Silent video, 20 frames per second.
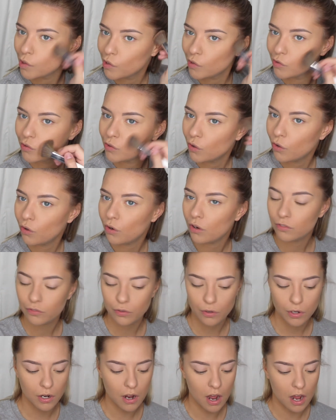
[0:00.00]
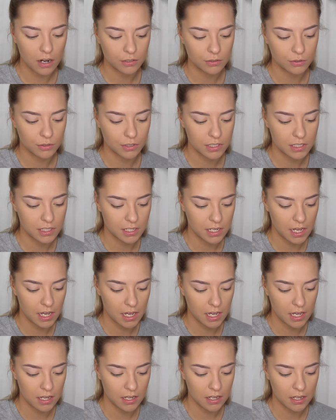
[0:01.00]
So for contour
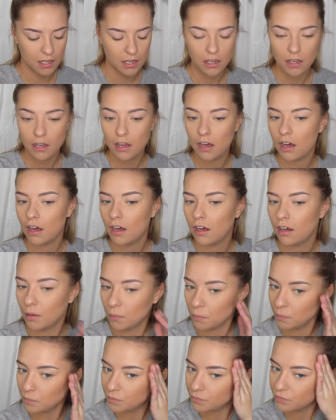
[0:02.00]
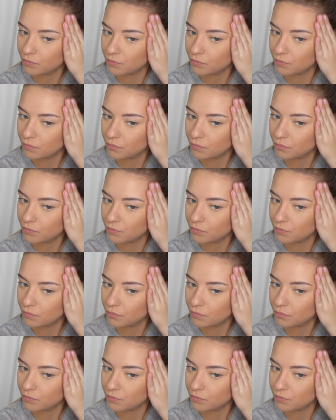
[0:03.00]
today, I